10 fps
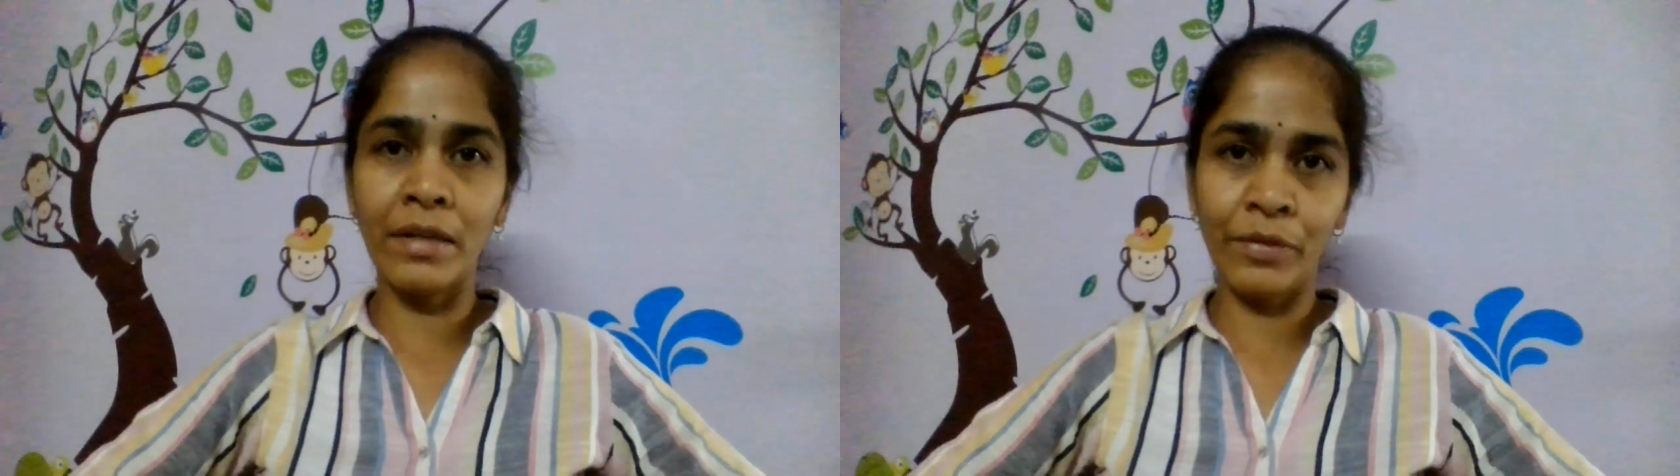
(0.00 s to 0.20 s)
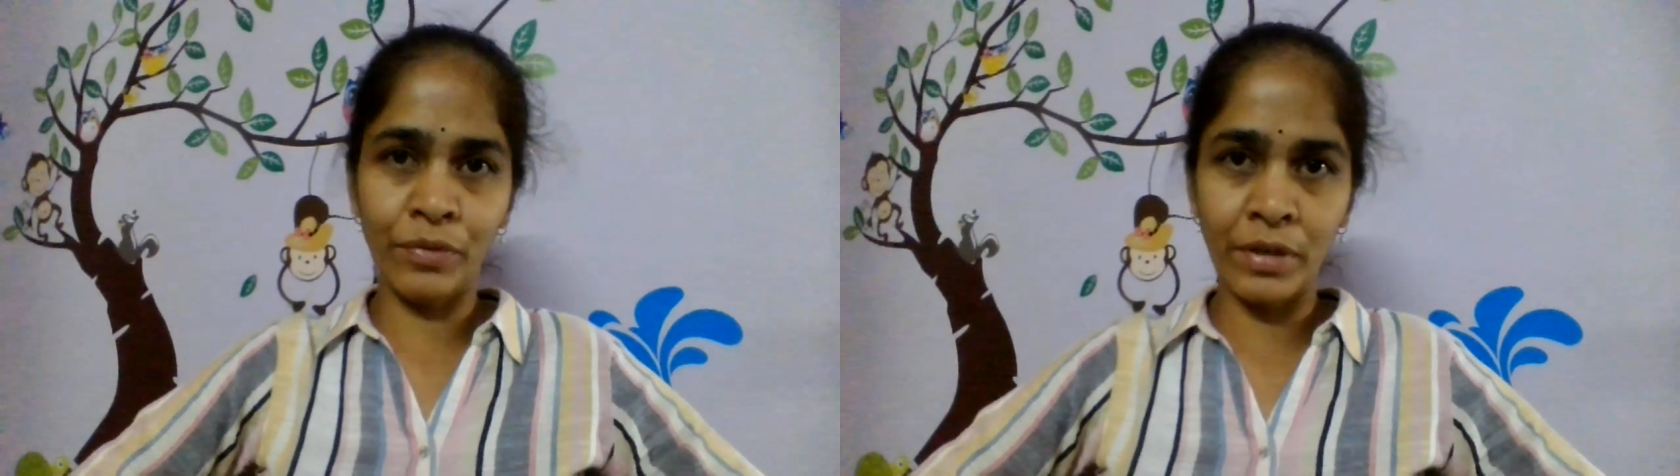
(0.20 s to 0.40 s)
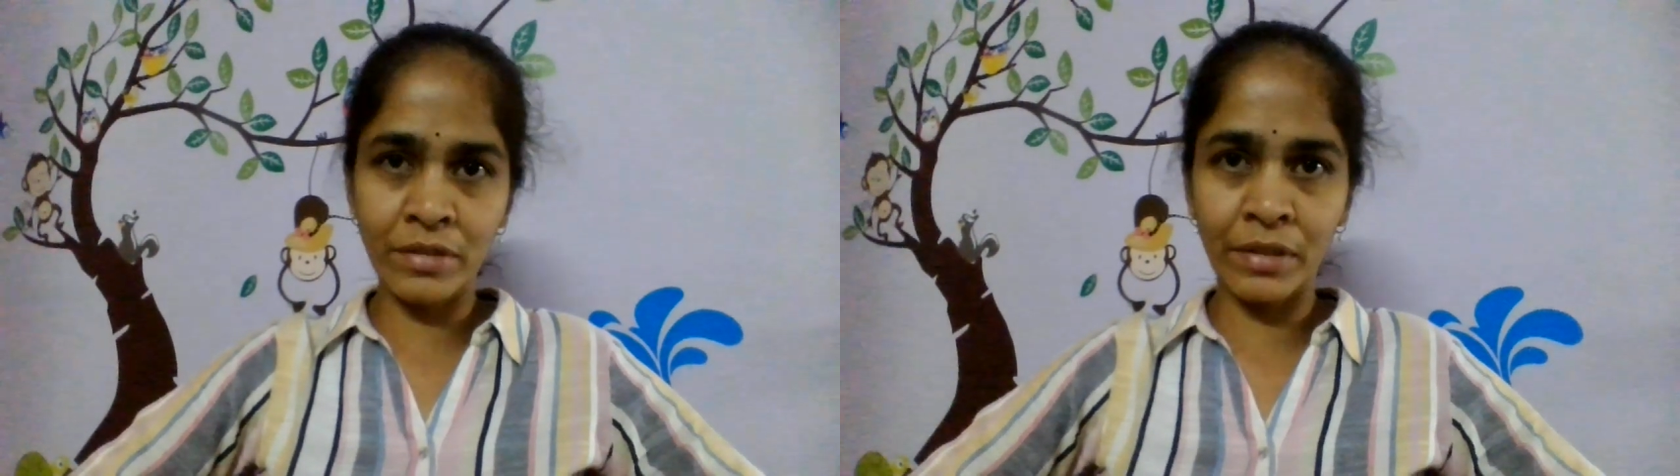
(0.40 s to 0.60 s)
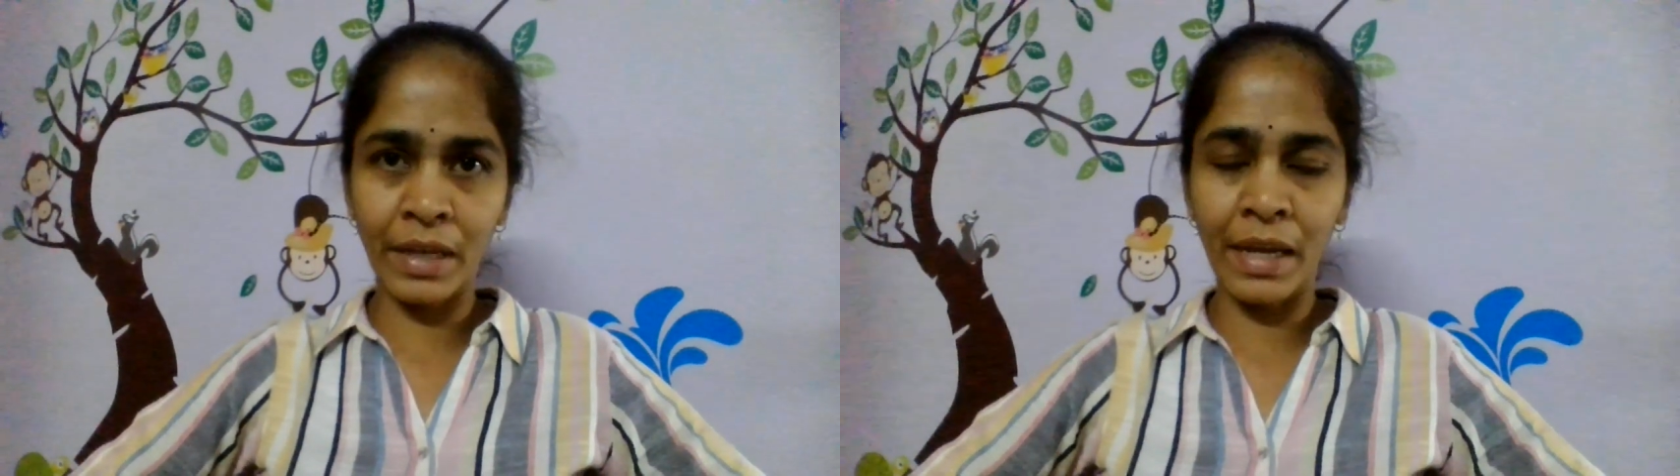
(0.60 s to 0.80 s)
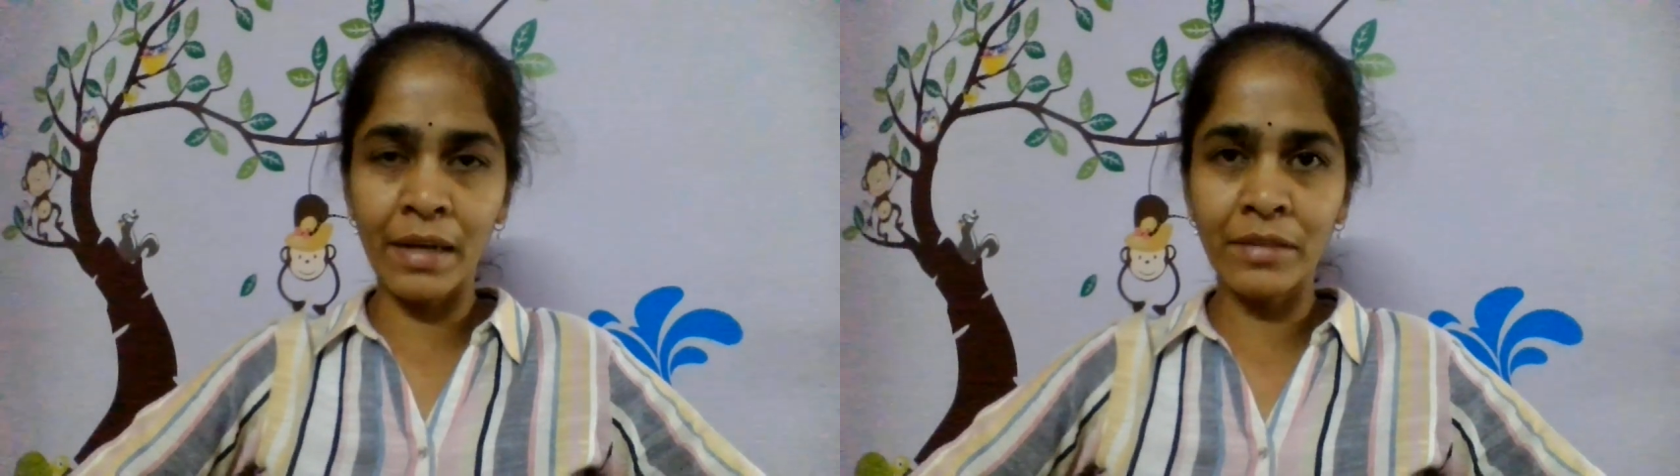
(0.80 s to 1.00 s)
at different
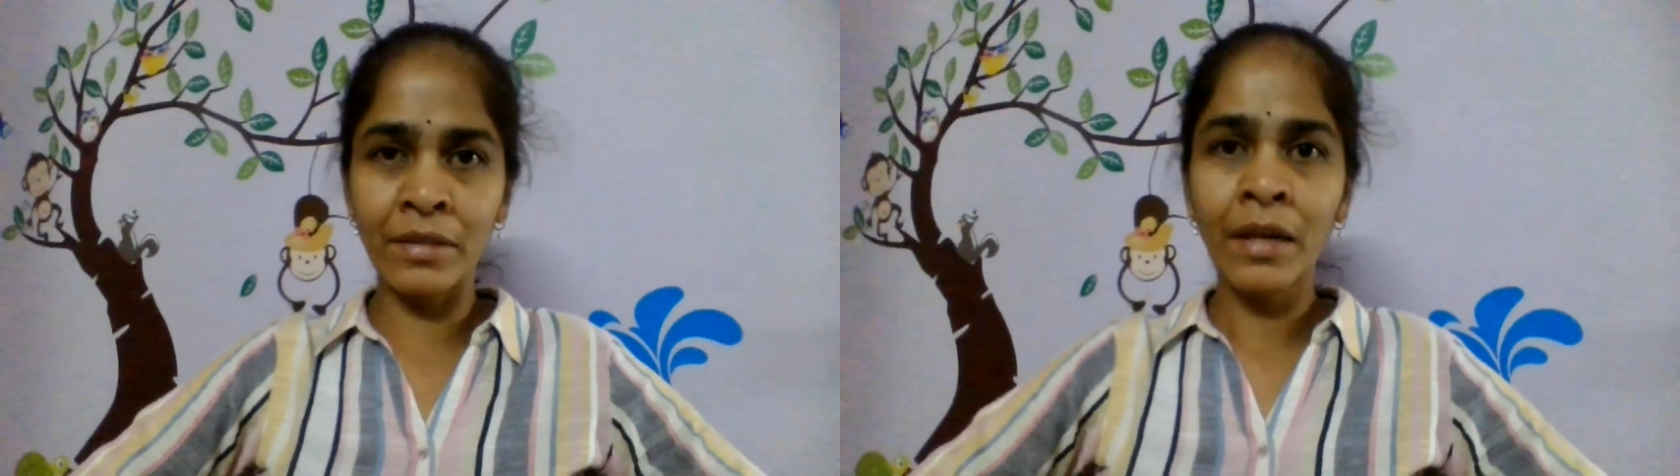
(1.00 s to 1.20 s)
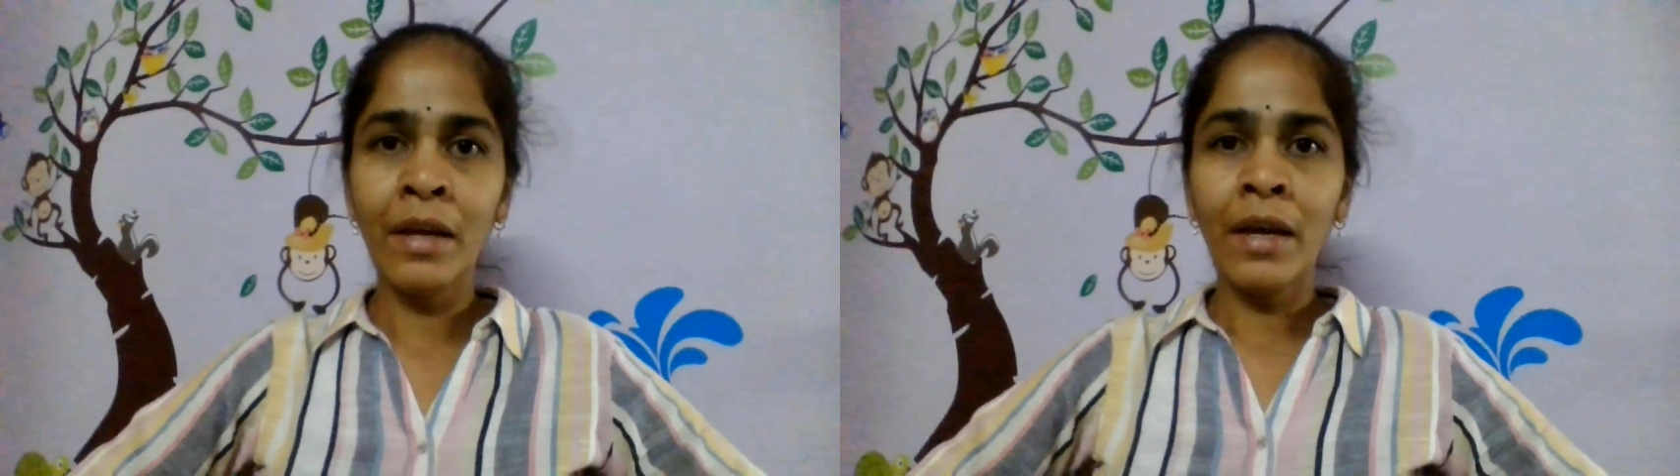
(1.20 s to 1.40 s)
scales,